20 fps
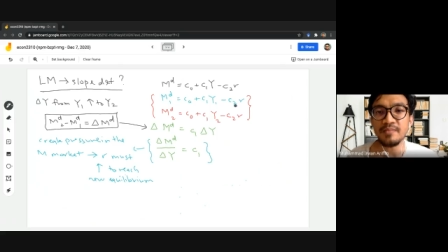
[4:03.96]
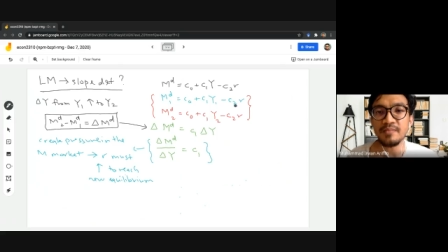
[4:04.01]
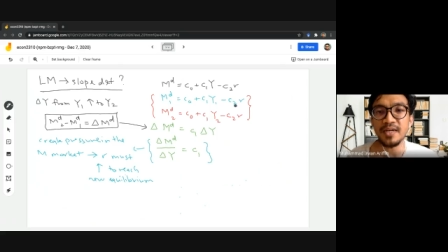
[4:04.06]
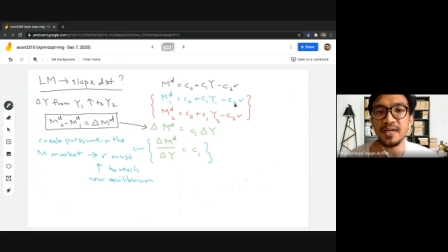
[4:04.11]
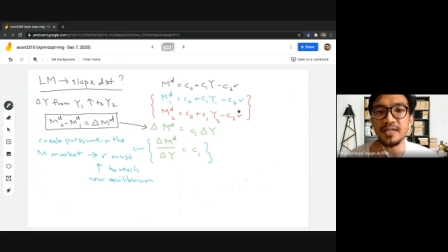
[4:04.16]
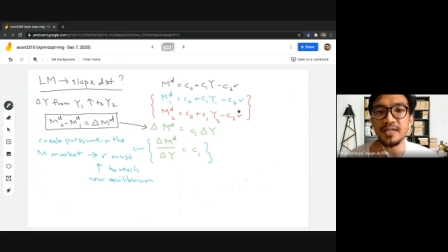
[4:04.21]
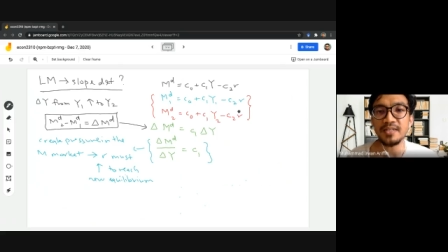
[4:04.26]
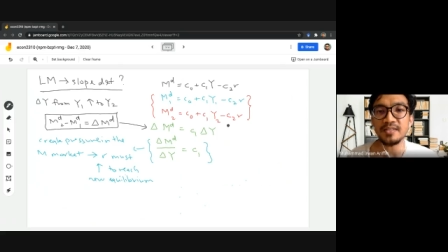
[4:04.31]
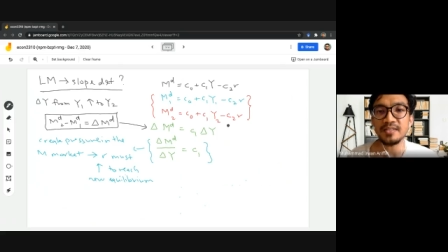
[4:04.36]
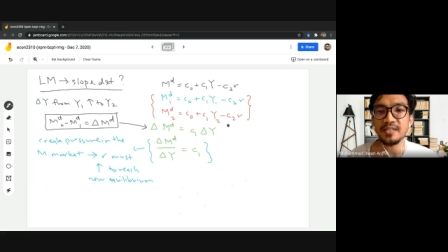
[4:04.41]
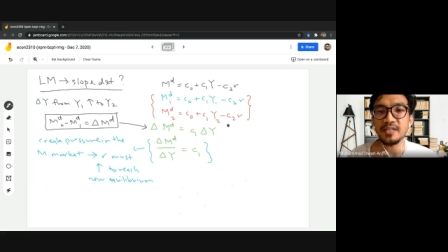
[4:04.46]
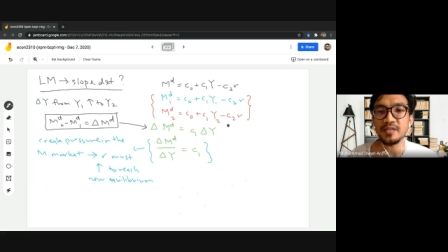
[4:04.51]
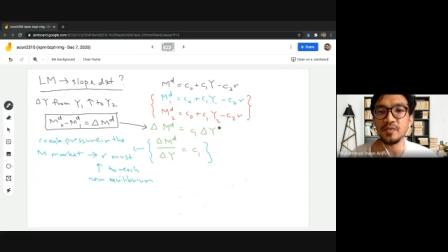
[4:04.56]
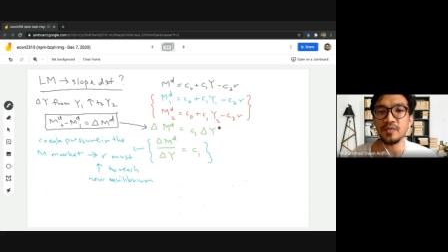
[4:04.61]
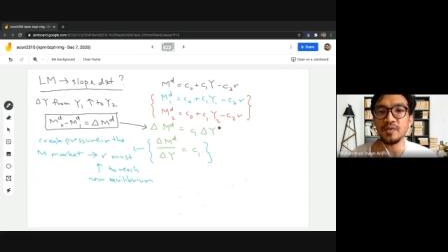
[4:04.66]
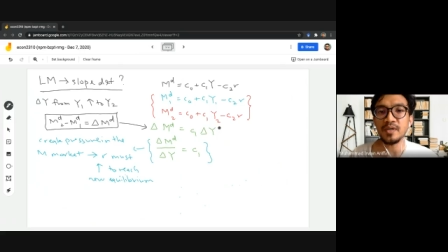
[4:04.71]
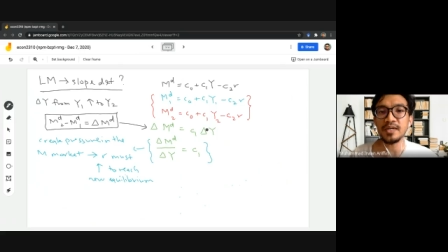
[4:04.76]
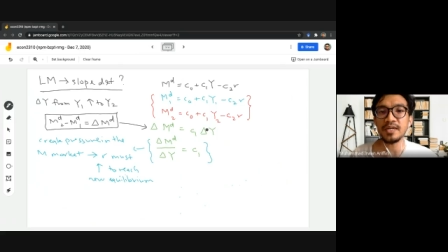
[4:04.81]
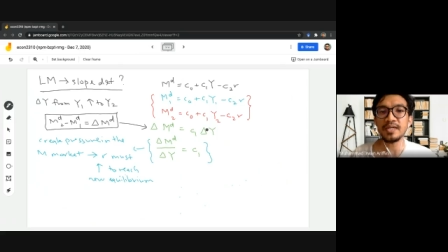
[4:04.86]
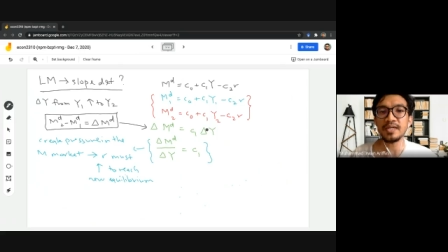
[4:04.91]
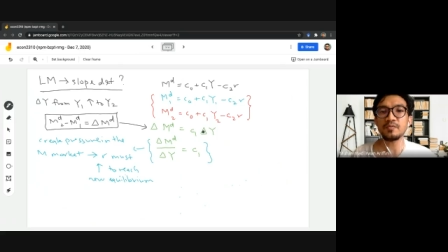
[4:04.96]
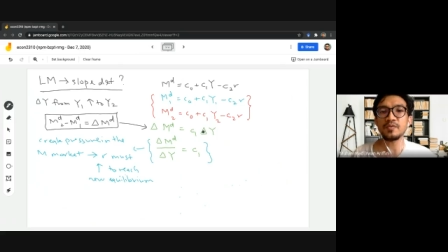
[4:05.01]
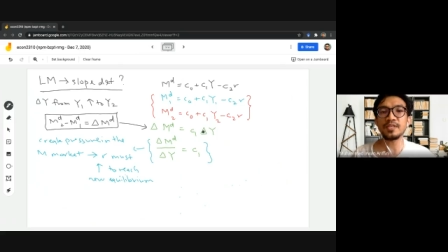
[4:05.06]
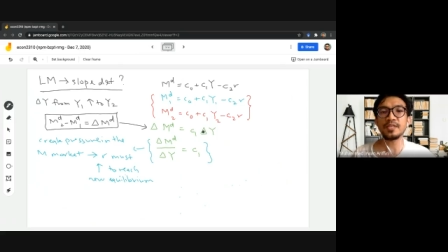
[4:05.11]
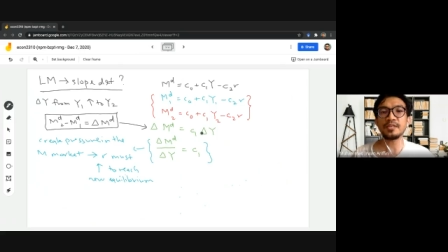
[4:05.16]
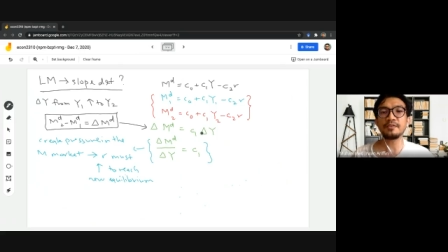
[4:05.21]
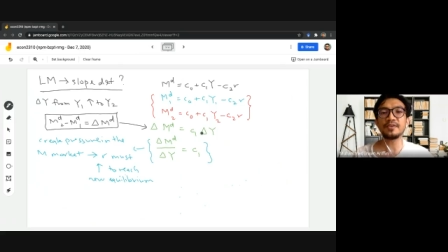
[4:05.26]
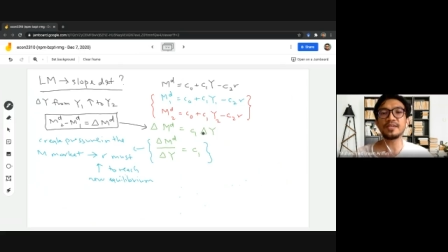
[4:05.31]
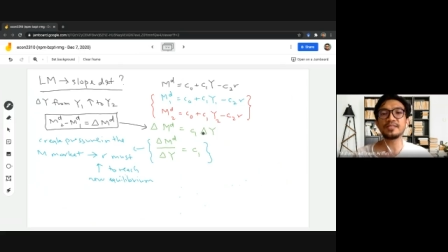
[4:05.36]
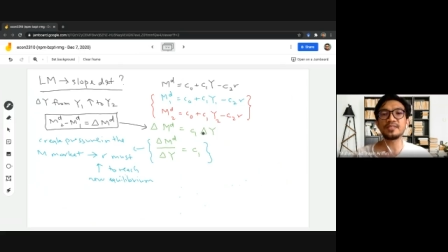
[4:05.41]
minus C2R would
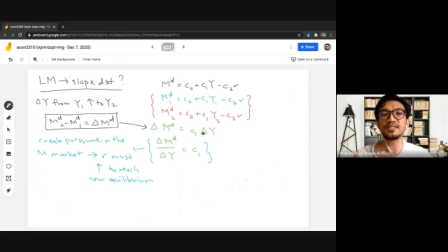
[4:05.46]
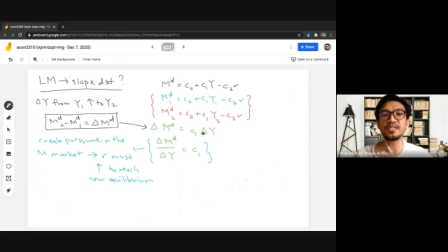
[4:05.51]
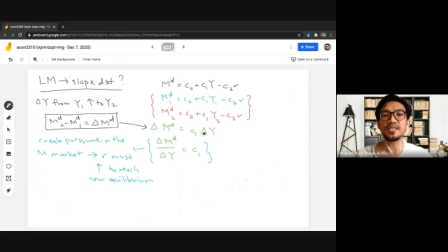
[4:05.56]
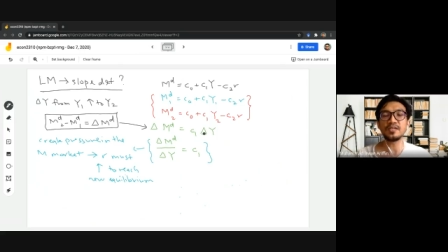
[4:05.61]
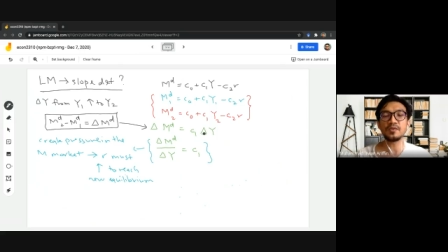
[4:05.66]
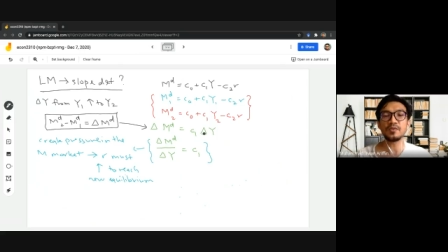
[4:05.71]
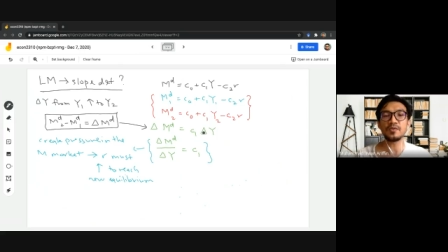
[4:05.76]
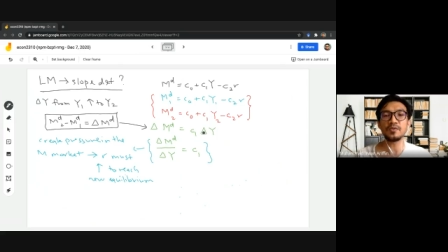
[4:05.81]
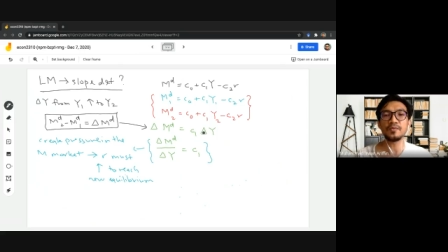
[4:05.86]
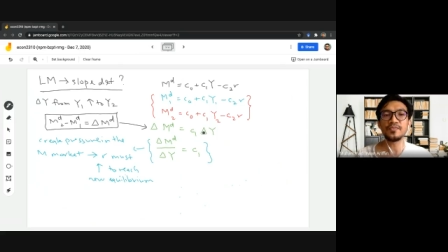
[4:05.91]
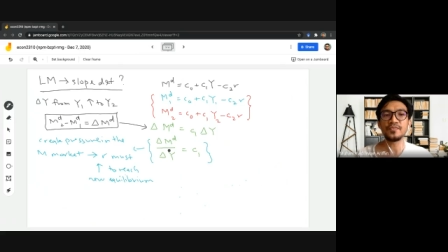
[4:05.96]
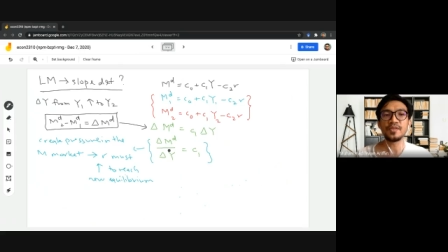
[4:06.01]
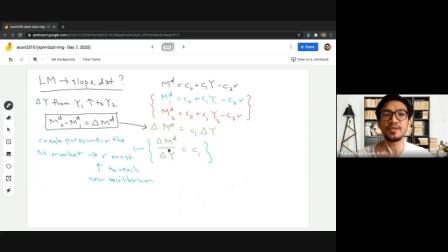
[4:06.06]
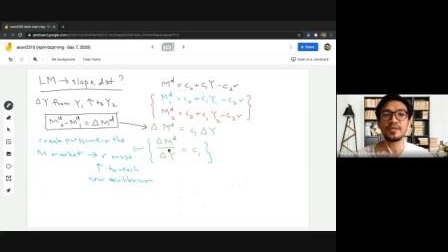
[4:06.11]
give us 0.